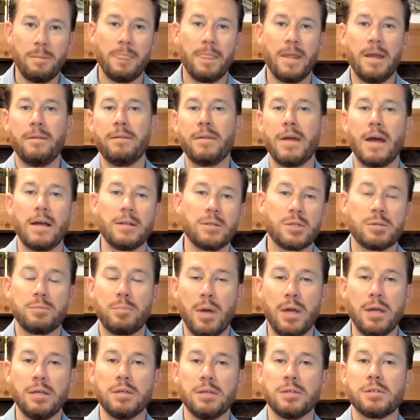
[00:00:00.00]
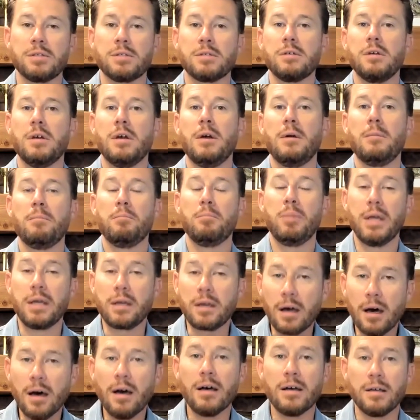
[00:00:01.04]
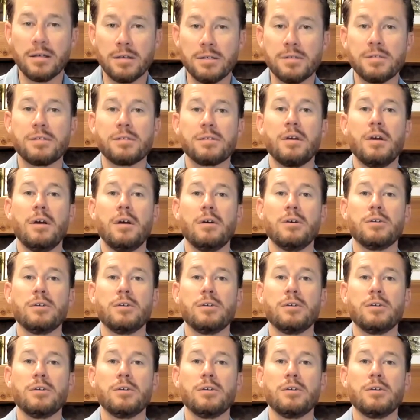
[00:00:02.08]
in that space because